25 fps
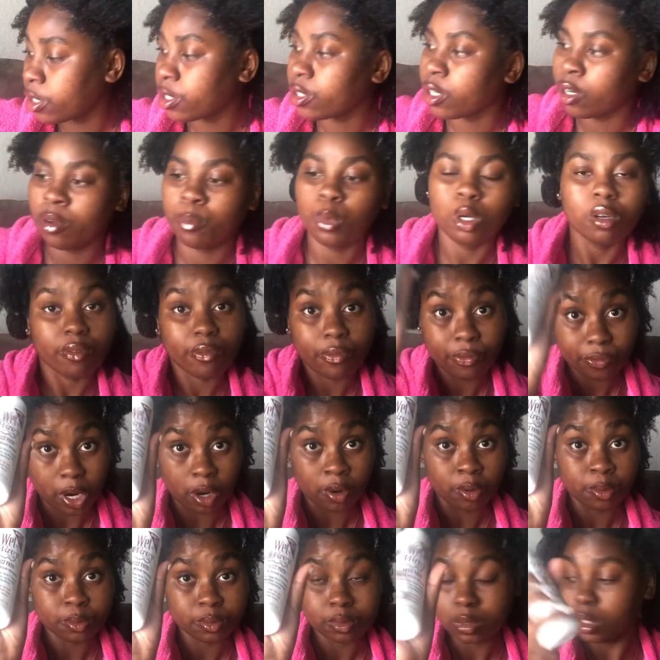Gel,
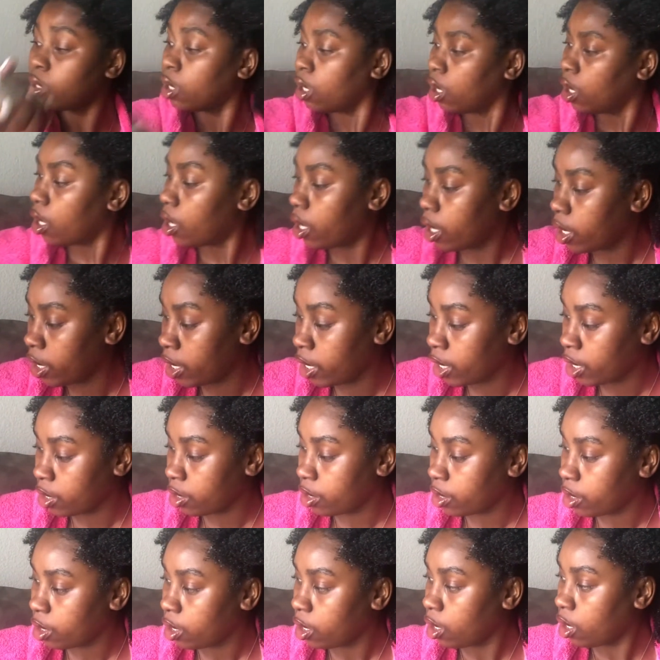some foaming
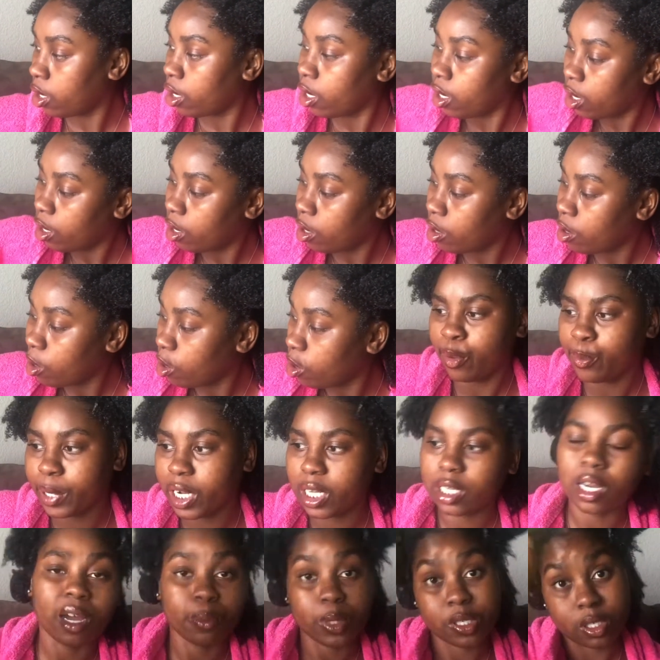mousse, and
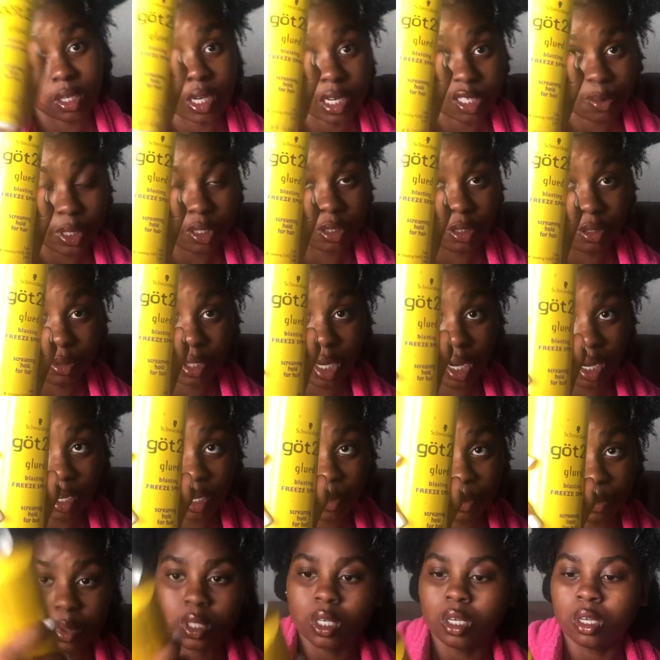the Got2b
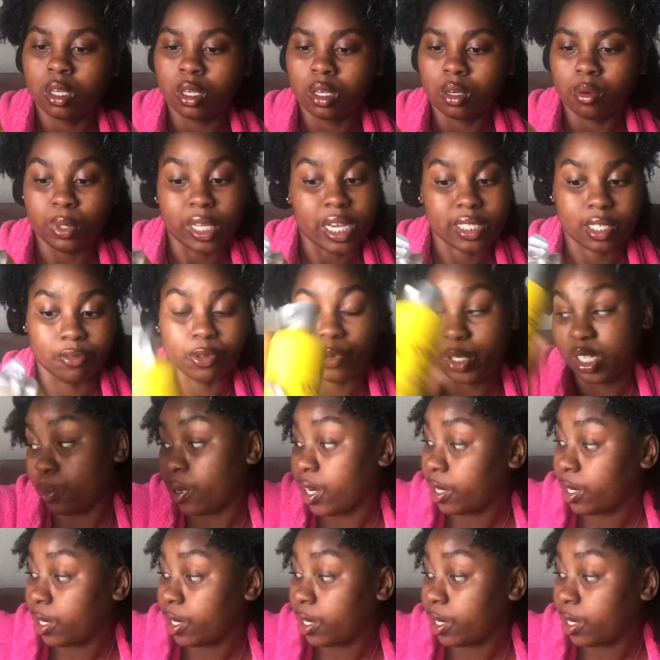Glued freezing